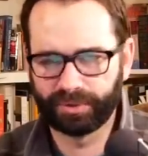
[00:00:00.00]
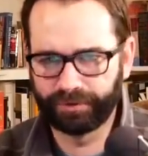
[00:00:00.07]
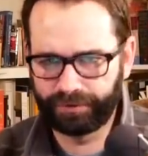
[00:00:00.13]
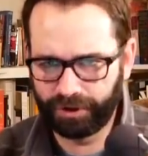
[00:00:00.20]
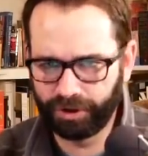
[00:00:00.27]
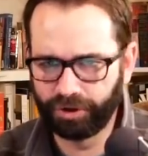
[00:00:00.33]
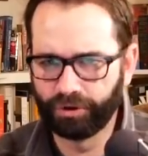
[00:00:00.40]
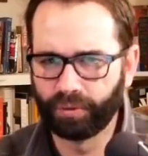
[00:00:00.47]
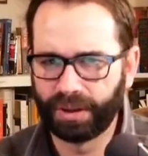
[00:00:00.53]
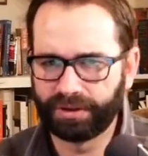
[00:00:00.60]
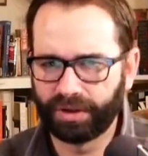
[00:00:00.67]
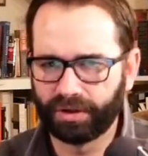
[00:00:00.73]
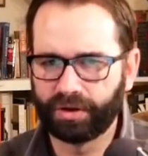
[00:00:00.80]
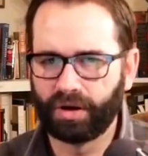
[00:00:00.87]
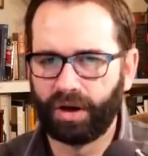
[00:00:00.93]
review what
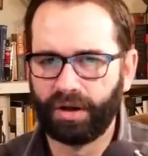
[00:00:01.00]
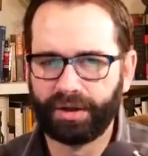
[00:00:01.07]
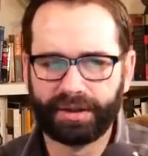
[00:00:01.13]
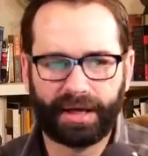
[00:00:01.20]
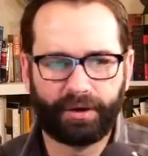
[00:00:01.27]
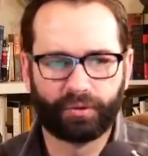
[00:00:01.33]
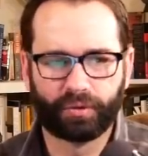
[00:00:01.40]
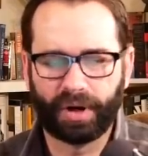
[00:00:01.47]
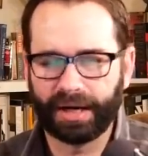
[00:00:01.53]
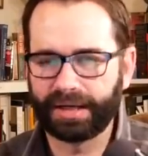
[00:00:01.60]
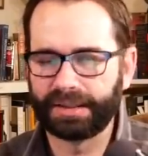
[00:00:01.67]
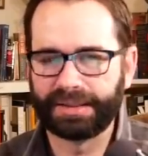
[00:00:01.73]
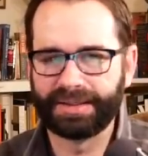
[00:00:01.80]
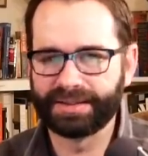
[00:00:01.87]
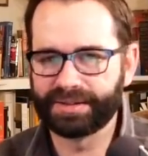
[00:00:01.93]
they're calling a
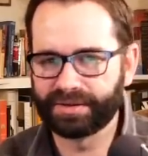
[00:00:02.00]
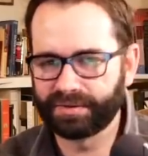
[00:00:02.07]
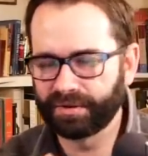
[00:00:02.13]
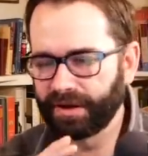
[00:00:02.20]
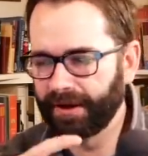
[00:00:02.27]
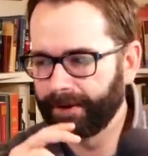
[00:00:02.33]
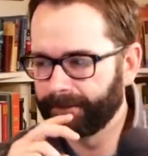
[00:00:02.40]
reckless,